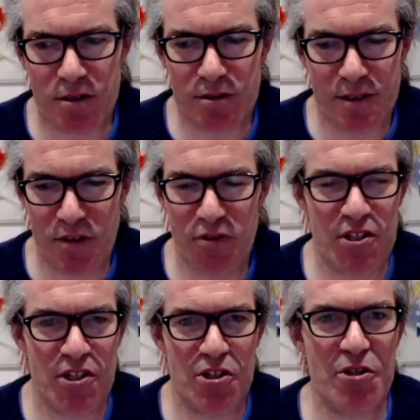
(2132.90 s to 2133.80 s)

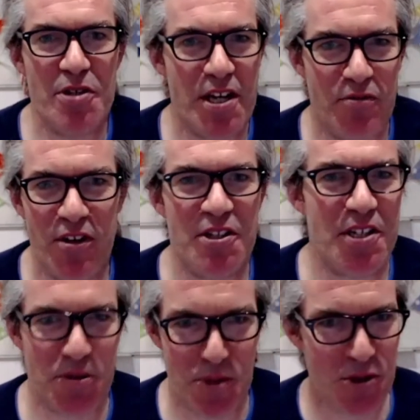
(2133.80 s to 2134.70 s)
well, if there's a
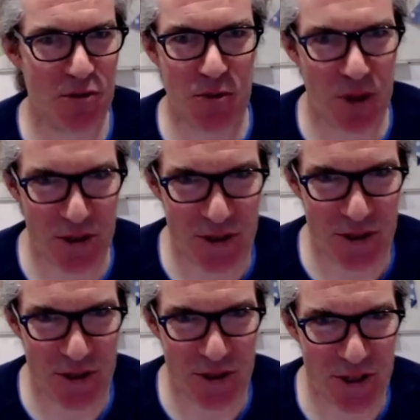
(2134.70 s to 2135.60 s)
2-year funding approval
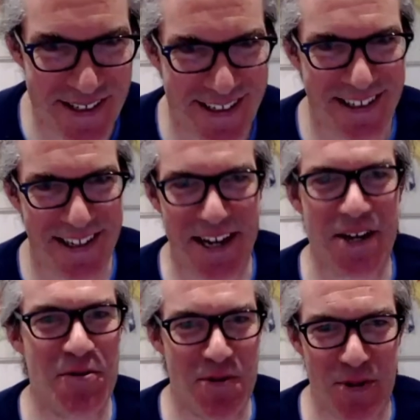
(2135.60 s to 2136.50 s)
process,
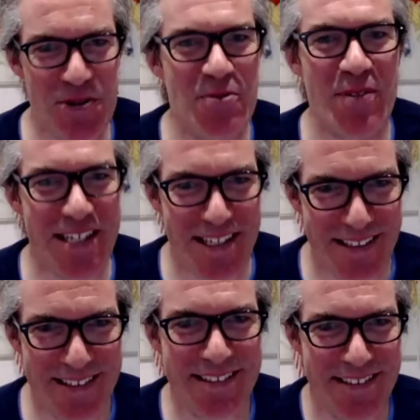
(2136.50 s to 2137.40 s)
how can we
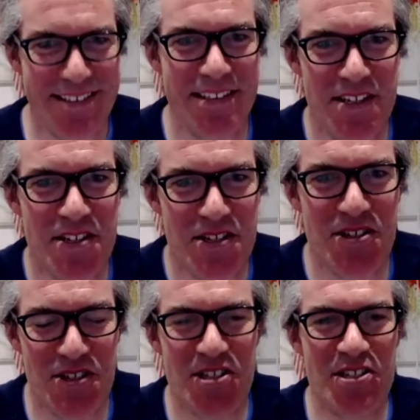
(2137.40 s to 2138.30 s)
possibly
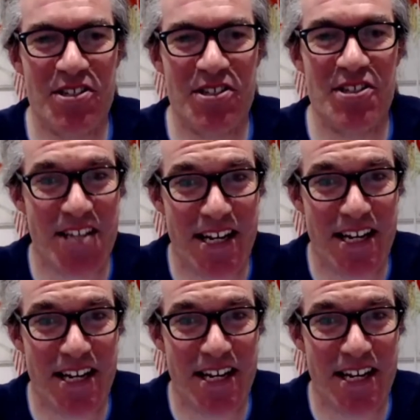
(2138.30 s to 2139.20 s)

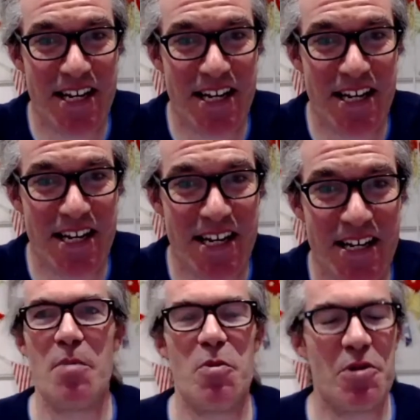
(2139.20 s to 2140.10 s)
start anything?
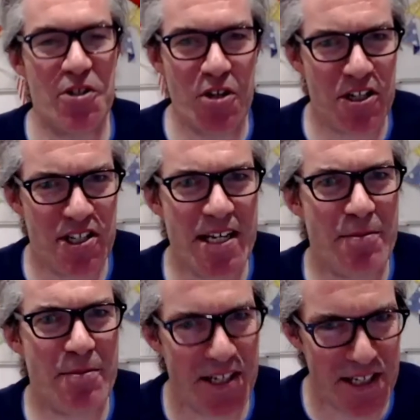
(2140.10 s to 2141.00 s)
But once you've
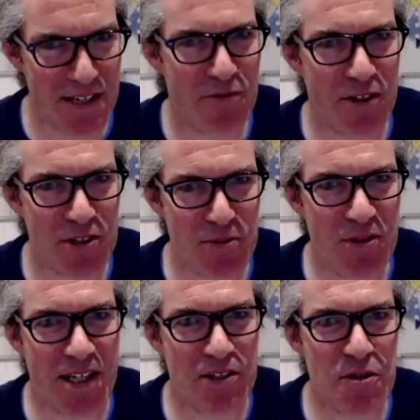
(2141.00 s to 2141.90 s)
got a team and they're
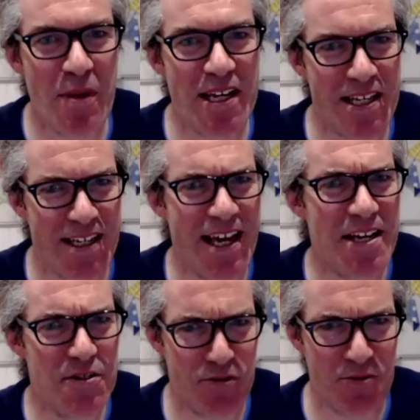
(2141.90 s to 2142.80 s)
delivering some things, you're
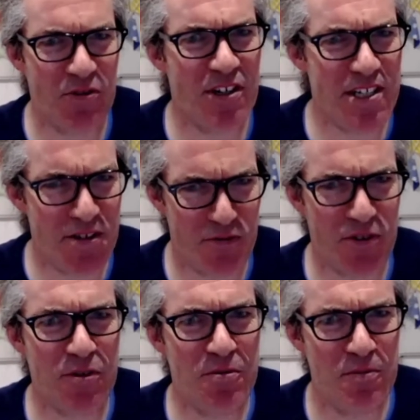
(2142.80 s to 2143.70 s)
making a case from a very
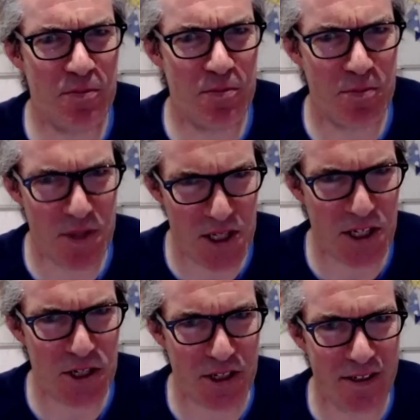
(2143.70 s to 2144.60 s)
different
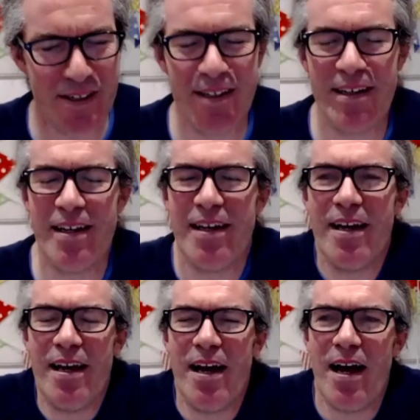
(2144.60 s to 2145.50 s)
position.
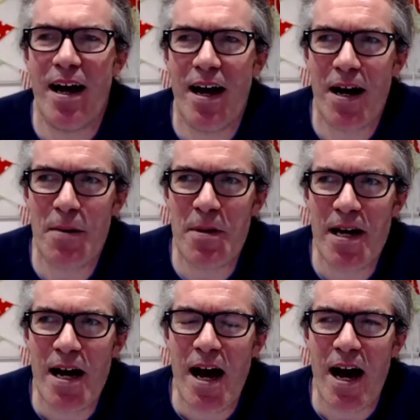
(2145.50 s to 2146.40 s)

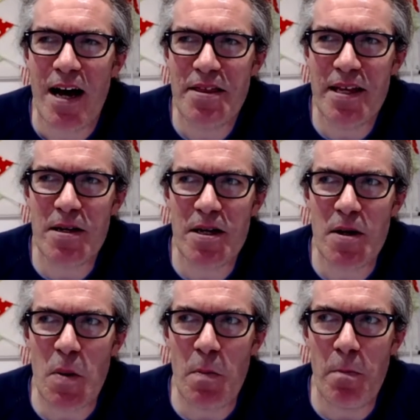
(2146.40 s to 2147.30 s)
I
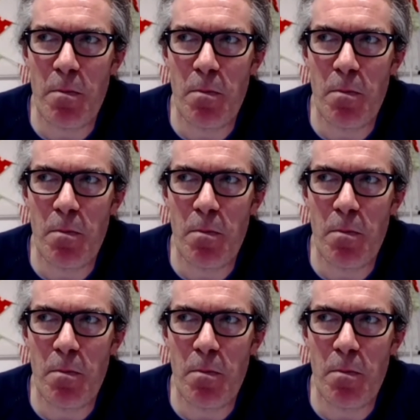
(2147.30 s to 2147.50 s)
think